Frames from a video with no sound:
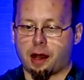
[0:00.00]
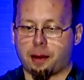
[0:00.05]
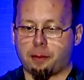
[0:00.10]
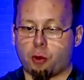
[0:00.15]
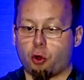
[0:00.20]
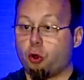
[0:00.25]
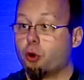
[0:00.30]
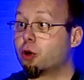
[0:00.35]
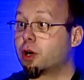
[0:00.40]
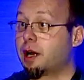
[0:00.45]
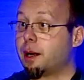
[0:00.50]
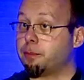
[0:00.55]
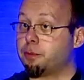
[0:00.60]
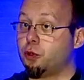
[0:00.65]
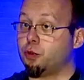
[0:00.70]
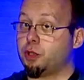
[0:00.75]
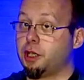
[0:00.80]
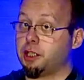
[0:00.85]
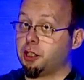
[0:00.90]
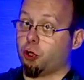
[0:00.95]
or
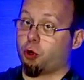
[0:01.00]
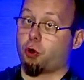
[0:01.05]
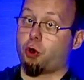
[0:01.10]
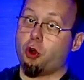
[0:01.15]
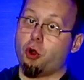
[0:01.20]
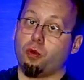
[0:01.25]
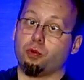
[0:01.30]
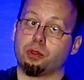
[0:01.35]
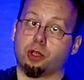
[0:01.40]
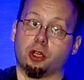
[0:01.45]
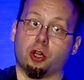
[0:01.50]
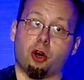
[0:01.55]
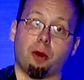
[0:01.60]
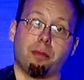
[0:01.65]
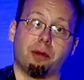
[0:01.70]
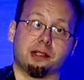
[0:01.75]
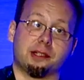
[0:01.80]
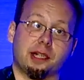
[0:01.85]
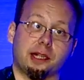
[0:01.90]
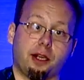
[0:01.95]
computing your own
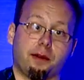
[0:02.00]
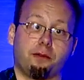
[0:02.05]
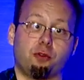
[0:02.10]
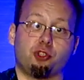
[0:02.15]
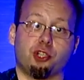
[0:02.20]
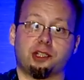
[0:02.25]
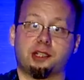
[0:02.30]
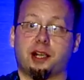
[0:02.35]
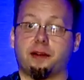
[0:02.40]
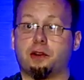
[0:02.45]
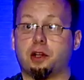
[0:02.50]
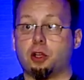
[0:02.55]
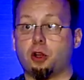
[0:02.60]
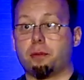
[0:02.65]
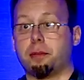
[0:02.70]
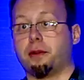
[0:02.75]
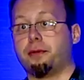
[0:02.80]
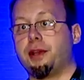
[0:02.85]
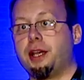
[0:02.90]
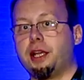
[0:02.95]
globals, like if you just have a
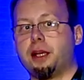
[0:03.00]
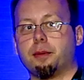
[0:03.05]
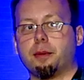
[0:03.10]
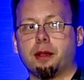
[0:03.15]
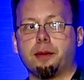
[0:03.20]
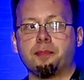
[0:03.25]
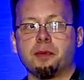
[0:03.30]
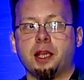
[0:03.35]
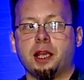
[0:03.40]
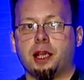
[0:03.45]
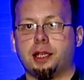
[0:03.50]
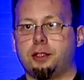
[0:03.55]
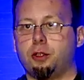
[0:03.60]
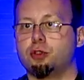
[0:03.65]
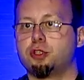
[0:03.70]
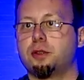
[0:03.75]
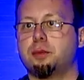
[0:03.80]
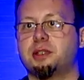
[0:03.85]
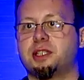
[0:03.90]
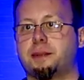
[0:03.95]
global variable, it
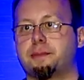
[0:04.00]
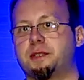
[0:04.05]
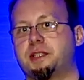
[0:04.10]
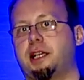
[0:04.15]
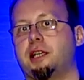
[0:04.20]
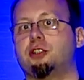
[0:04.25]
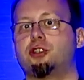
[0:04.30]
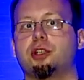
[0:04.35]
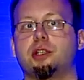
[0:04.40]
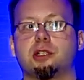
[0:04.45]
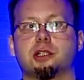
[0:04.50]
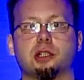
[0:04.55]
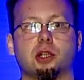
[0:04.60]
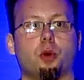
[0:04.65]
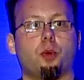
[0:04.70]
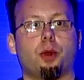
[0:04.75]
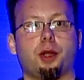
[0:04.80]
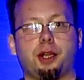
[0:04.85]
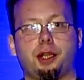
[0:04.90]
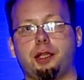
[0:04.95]
used to be substantially
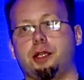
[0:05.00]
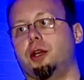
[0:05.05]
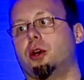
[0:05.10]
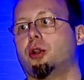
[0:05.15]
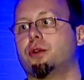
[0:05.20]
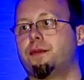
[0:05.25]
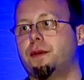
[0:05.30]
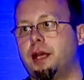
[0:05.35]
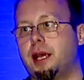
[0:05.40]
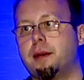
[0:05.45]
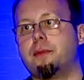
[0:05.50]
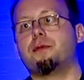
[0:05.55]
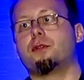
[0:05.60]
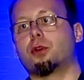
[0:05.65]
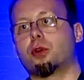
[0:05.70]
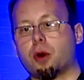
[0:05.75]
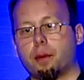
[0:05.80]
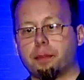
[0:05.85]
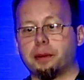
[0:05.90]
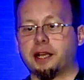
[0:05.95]
slower in the old VM for
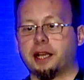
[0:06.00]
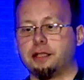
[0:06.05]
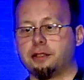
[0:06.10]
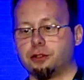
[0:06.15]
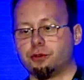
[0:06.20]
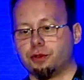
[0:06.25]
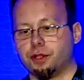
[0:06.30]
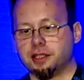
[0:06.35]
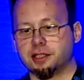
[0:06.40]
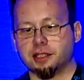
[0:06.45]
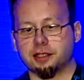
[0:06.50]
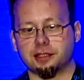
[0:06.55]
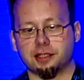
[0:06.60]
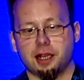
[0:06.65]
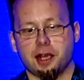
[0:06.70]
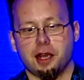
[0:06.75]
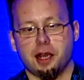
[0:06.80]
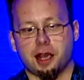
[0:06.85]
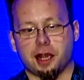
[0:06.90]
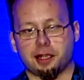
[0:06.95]
complicated reasons,
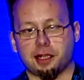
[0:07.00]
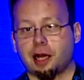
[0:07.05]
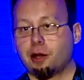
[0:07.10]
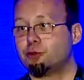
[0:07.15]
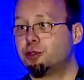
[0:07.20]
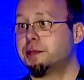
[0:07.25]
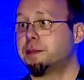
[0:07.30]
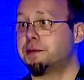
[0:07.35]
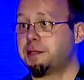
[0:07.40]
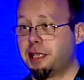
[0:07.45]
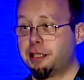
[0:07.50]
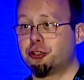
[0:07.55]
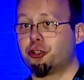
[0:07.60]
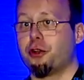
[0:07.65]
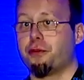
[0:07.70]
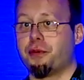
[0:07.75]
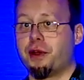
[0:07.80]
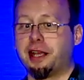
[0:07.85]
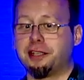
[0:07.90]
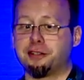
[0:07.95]
and now it's substantially
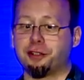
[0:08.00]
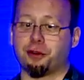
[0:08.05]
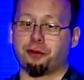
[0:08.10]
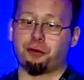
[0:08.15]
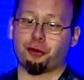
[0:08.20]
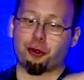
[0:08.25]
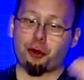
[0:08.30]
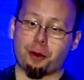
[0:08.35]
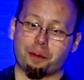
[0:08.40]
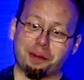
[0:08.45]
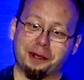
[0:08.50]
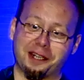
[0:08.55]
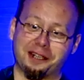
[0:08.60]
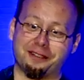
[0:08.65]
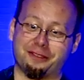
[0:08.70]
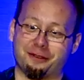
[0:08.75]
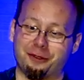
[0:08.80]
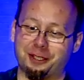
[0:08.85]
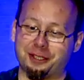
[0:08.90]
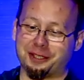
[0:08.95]
faster for
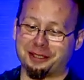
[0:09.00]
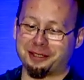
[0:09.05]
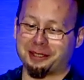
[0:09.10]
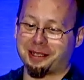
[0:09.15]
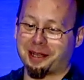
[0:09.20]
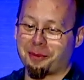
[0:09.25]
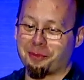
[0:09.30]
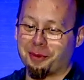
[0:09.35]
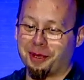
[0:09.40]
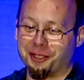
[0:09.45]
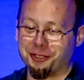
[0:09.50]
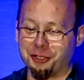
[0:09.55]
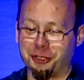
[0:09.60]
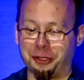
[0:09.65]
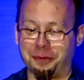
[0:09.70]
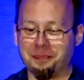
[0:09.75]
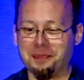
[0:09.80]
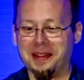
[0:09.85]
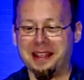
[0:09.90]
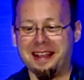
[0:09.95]
complicated reasons that I
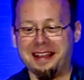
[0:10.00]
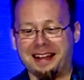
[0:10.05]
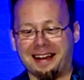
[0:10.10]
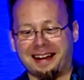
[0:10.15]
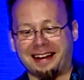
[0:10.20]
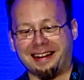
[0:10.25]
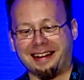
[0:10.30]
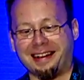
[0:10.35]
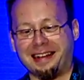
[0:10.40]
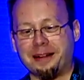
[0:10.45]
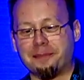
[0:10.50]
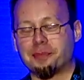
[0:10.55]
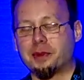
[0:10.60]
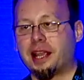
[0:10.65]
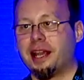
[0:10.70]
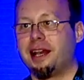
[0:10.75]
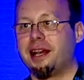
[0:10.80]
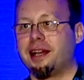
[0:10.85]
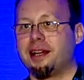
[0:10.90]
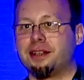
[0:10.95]
mentioned.
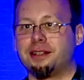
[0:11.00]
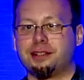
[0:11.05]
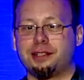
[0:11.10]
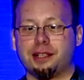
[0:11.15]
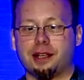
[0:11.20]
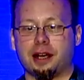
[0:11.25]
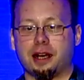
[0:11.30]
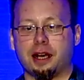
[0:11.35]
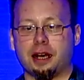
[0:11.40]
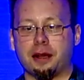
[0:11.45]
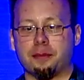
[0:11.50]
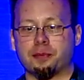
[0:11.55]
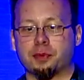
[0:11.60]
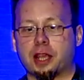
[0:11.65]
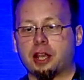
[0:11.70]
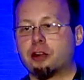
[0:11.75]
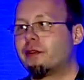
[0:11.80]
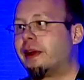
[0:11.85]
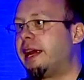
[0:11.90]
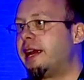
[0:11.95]

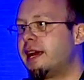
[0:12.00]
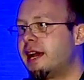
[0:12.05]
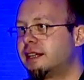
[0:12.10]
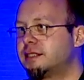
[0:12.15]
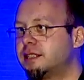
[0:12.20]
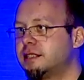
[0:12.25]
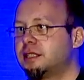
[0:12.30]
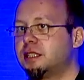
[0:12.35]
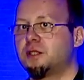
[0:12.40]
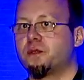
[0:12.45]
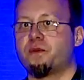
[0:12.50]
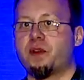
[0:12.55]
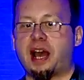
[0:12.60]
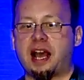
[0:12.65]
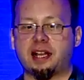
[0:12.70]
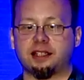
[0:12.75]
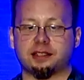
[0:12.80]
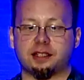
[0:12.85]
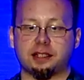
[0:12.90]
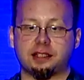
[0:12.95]
Array access is
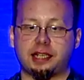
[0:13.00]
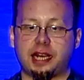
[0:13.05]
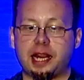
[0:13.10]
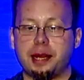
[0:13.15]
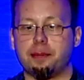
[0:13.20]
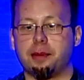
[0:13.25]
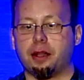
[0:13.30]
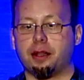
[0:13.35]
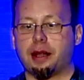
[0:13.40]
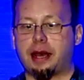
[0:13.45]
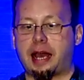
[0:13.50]
fast. Table